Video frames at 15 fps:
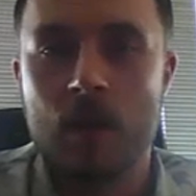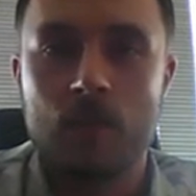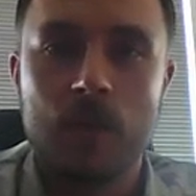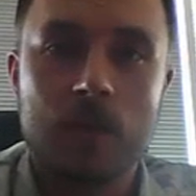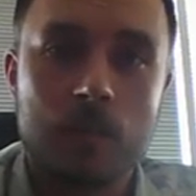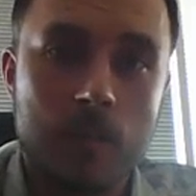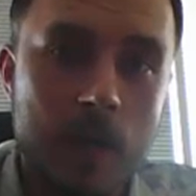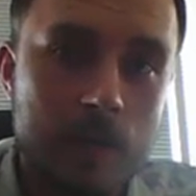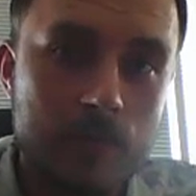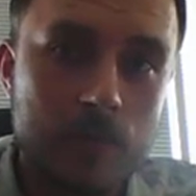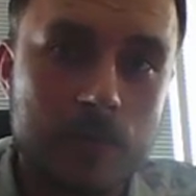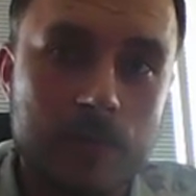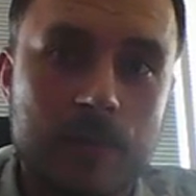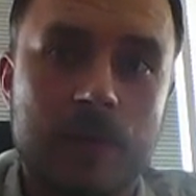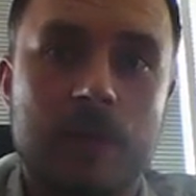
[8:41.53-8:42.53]
Well, my
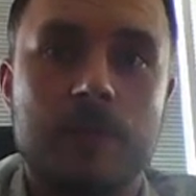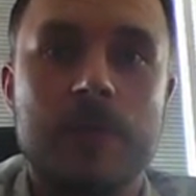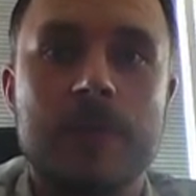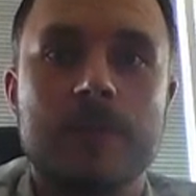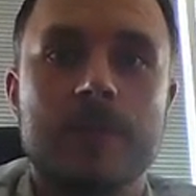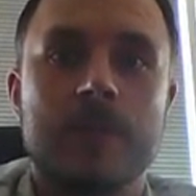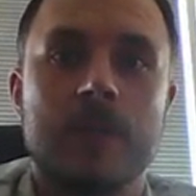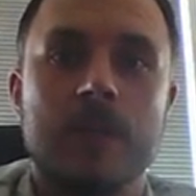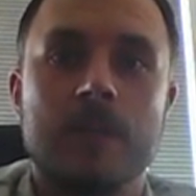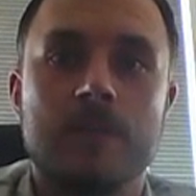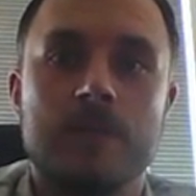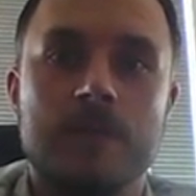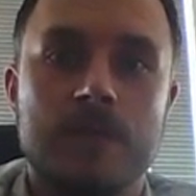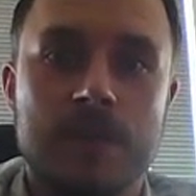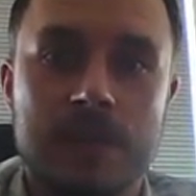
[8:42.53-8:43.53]
rule of thumb is
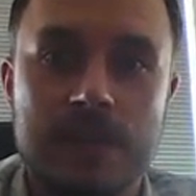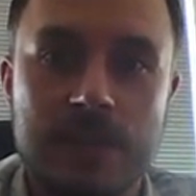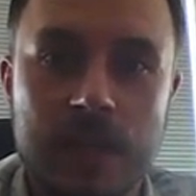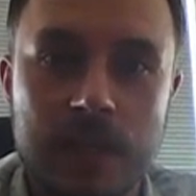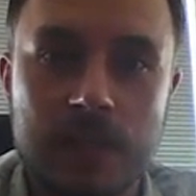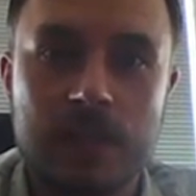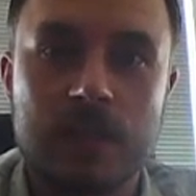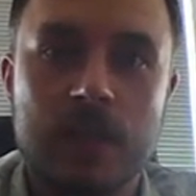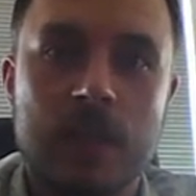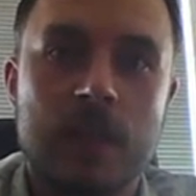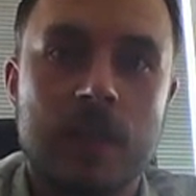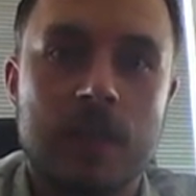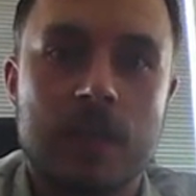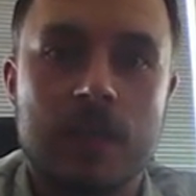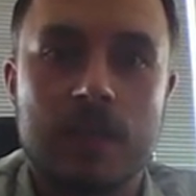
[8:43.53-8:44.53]
if the setting
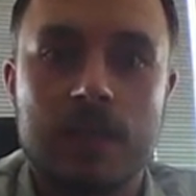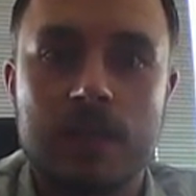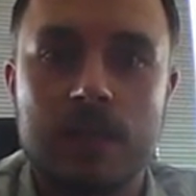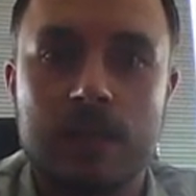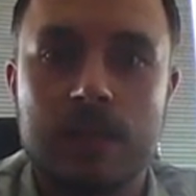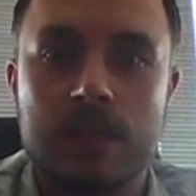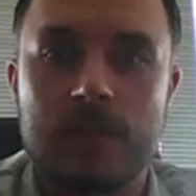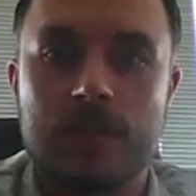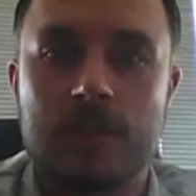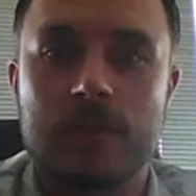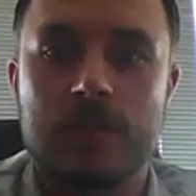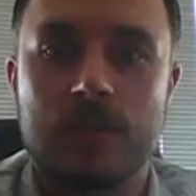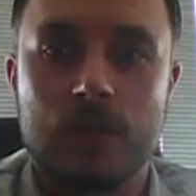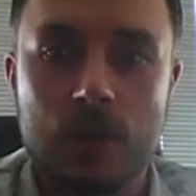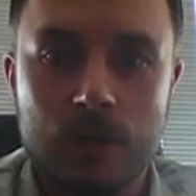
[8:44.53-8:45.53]

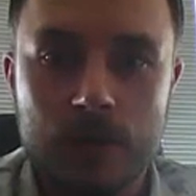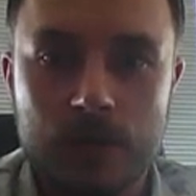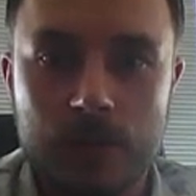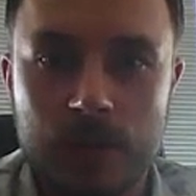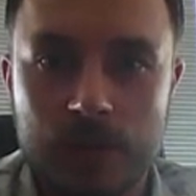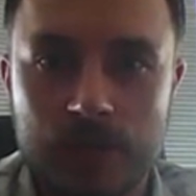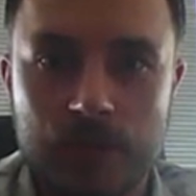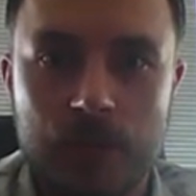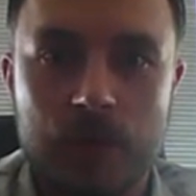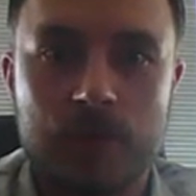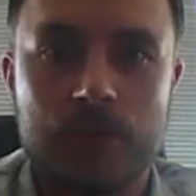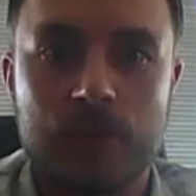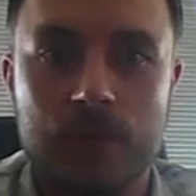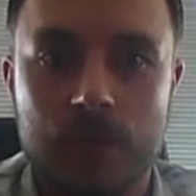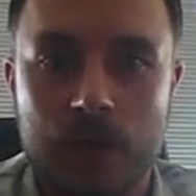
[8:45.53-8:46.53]
is going to be
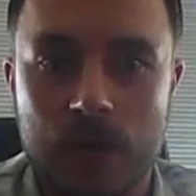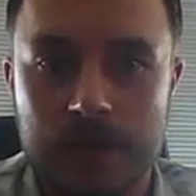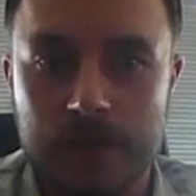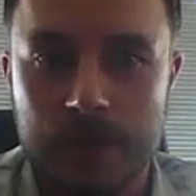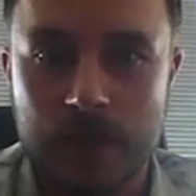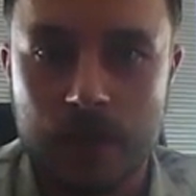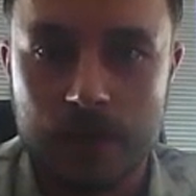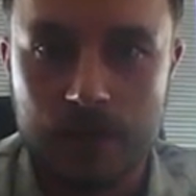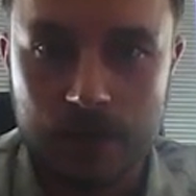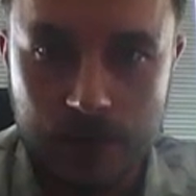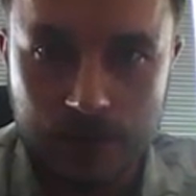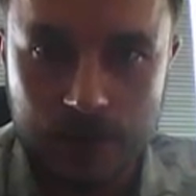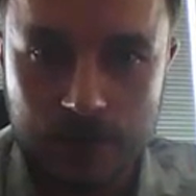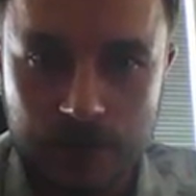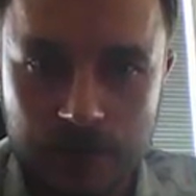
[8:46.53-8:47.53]
exposed to content
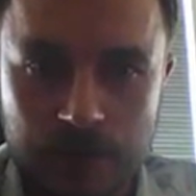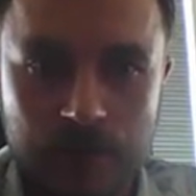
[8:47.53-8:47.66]
authors,